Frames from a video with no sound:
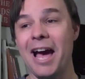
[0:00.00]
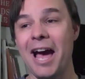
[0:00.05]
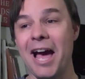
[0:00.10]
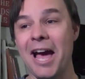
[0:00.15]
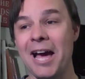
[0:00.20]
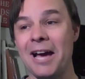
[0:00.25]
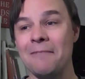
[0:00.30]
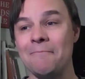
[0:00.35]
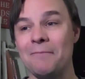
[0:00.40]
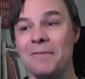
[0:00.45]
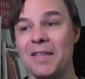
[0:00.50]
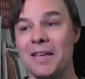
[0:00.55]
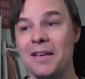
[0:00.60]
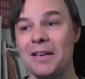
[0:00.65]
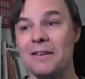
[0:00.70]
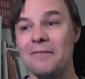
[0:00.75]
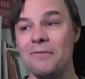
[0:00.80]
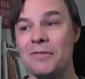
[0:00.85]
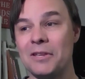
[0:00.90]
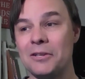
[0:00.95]
the
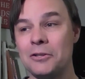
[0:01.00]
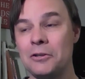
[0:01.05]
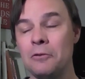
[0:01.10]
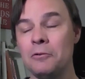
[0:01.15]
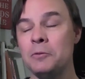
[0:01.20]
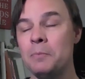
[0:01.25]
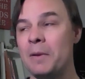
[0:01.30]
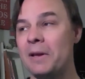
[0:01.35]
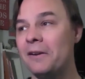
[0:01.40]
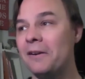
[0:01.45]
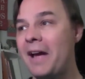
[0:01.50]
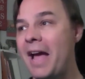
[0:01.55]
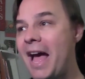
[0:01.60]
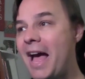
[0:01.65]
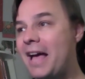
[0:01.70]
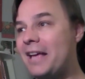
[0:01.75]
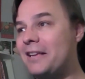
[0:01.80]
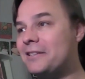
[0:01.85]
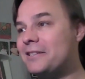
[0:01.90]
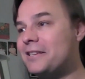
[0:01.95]
snowspeeder
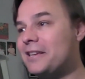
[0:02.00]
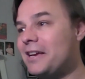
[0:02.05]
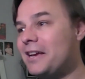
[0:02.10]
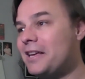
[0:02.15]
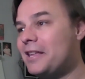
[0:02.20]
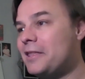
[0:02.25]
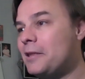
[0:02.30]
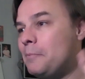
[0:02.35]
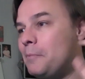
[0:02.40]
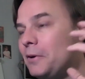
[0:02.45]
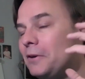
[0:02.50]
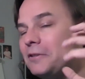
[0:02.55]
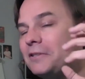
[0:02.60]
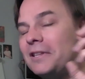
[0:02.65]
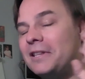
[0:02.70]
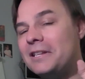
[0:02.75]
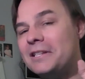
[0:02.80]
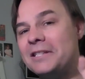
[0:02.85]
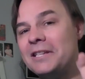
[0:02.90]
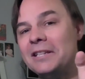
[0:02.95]
has the
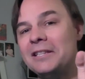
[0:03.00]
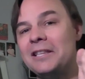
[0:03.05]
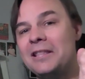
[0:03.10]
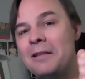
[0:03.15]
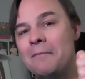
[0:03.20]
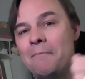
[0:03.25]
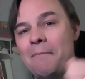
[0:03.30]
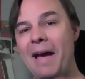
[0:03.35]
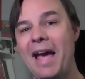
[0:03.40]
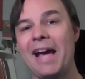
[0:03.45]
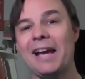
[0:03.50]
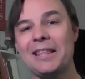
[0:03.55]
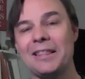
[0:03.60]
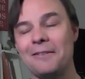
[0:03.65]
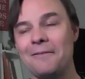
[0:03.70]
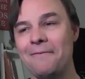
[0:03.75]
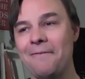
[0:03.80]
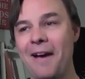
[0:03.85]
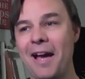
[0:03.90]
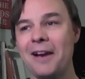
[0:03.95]
person that sits in the back
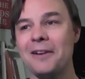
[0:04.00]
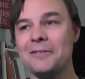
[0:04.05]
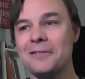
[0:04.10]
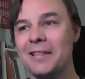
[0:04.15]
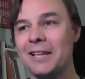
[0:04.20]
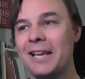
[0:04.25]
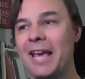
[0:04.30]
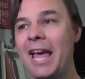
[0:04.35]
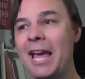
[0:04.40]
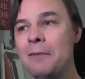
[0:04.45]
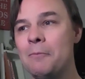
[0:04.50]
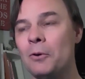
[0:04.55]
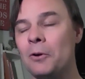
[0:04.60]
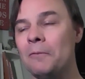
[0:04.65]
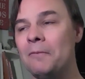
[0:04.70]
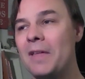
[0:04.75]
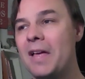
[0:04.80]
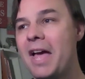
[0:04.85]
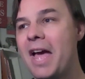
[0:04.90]
that fires the cable.